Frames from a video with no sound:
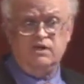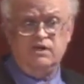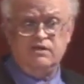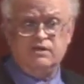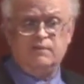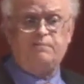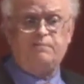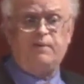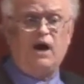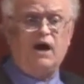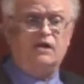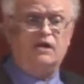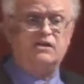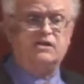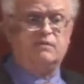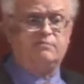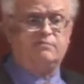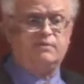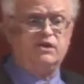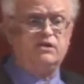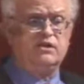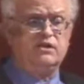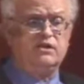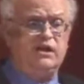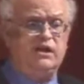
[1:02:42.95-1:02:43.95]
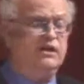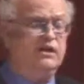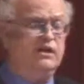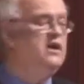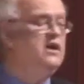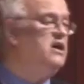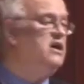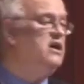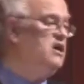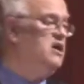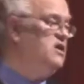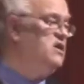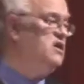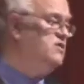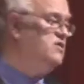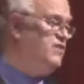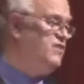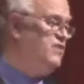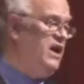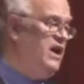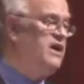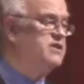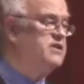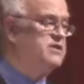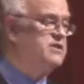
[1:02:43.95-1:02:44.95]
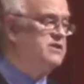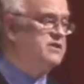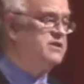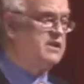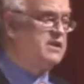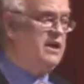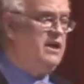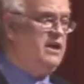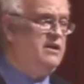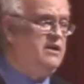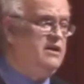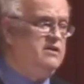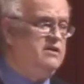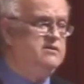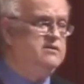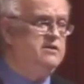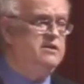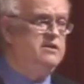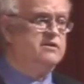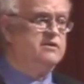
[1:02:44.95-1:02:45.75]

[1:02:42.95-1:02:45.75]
the possibility of exascale